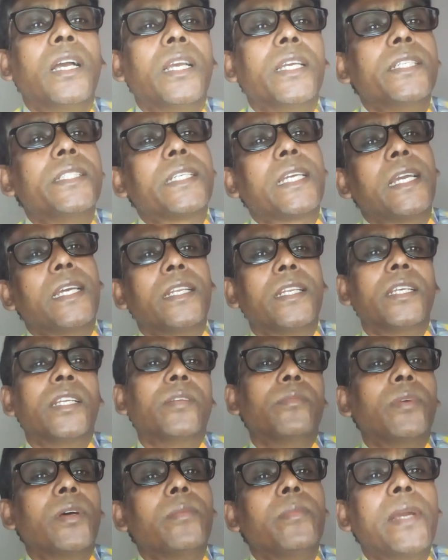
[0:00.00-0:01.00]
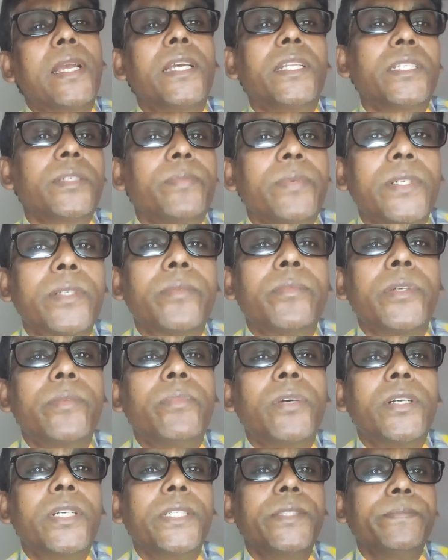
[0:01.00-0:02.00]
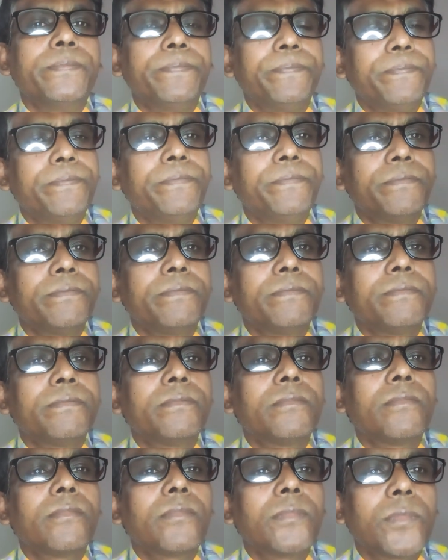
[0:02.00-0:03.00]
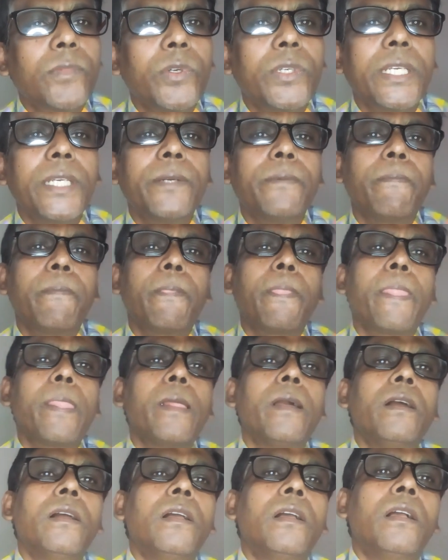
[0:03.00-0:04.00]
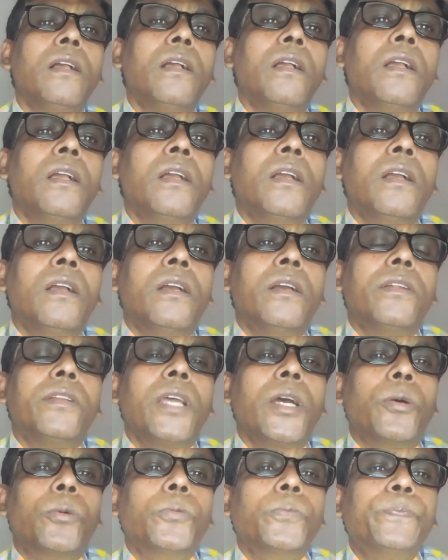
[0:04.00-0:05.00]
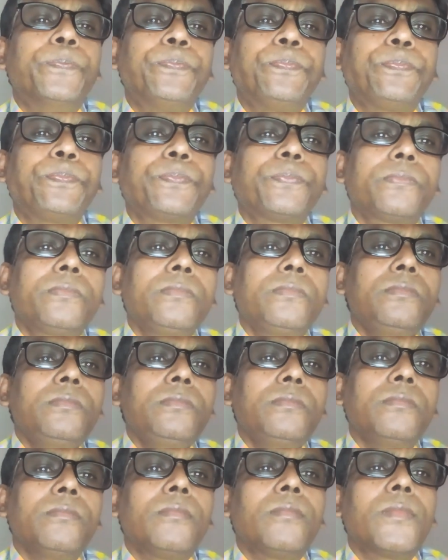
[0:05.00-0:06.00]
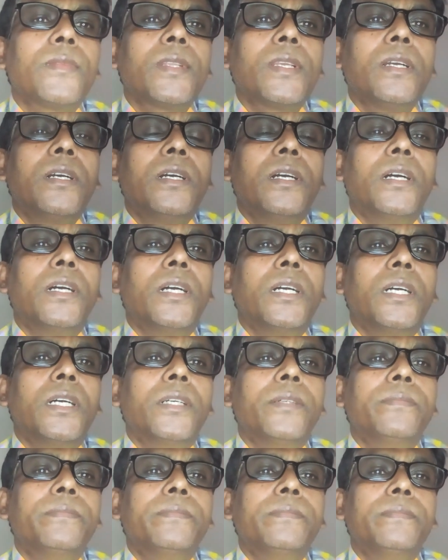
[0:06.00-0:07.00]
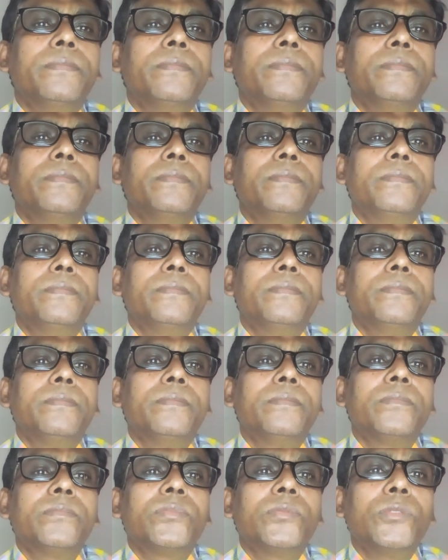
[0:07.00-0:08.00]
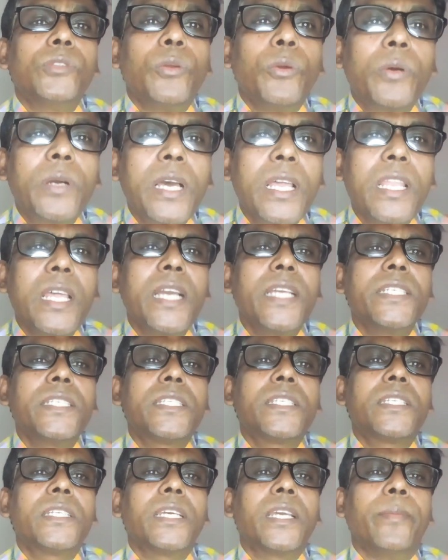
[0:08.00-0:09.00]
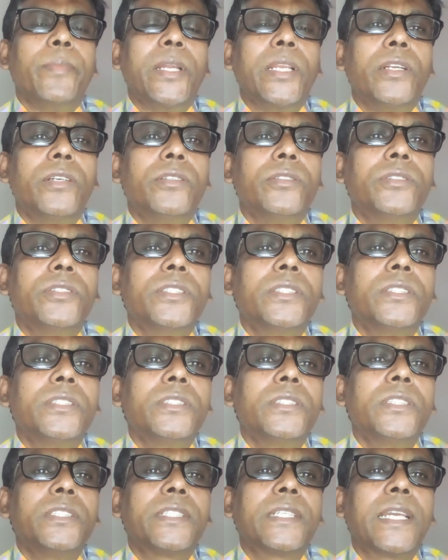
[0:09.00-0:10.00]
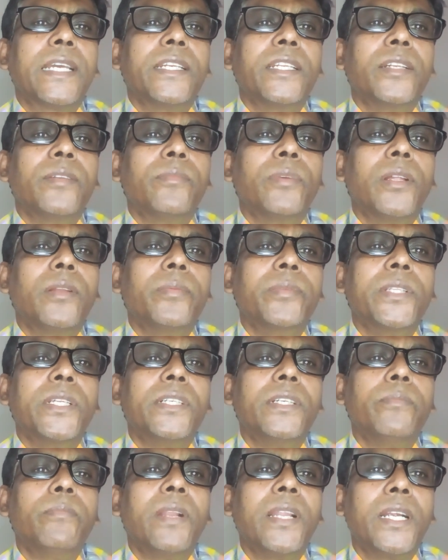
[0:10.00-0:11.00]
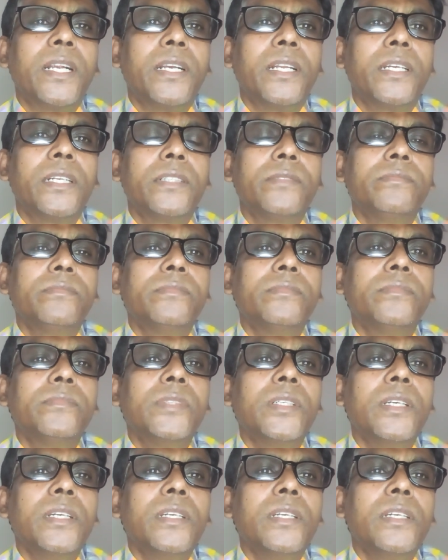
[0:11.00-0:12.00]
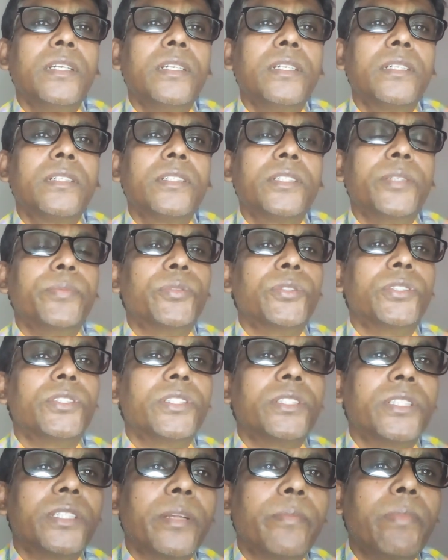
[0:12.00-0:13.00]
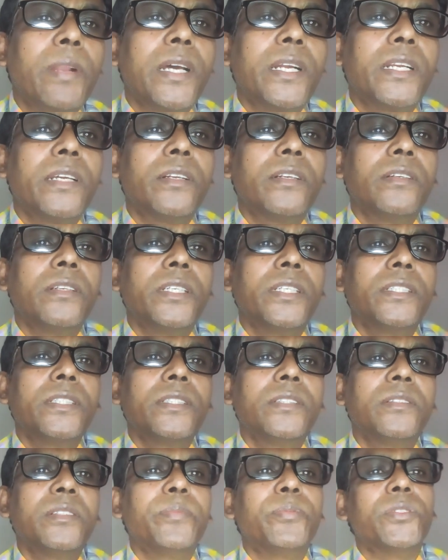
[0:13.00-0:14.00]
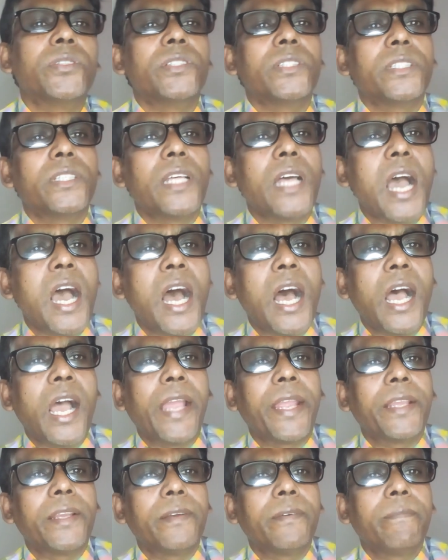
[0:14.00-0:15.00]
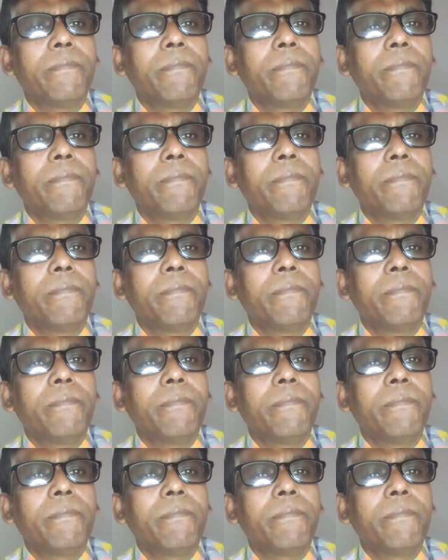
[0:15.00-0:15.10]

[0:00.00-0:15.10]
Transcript: it can involve any part of the body. Okay. Now, uh, localized amyloidosis, it can involve in the bladder, deposited in the bladder only, deposited in the eye,